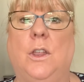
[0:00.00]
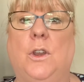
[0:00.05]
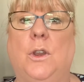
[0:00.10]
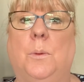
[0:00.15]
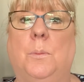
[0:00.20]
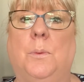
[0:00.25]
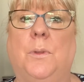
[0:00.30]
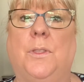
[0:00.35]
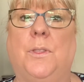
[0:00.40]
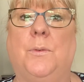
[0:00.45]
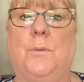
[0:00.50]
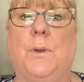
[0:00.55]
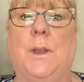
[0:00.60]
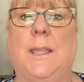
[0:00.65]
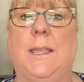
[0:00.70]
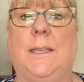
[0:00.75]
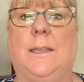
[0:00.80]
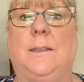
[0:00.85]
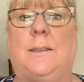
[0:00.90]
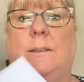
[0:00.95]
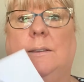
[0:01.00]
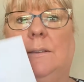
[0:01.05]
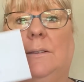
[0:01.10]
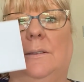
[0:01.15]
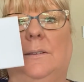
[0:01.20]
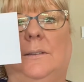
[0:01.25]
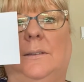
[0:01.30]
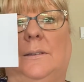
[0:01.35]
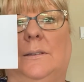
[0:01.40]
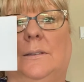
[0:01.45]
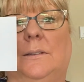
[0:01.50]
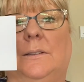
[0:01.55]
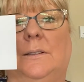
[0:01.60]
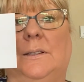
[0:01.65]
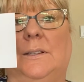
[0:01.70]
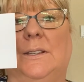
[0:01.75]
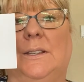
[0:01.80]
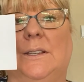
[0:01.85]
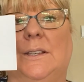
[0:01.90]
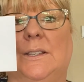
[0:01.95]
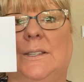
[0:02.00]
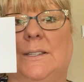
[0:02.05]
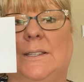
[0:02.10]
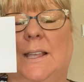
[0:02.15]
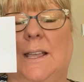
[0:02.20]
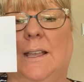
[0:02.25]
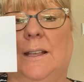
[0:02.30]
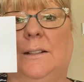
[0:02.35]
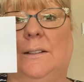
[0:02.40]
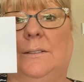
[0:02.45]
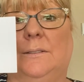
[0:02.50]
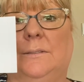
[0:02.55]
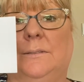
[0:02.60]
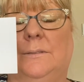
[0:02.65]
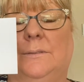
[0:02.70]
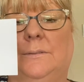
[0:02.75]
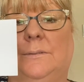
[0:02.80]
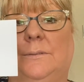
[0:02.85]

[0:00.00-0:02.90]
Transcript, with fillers: Number three, a circle.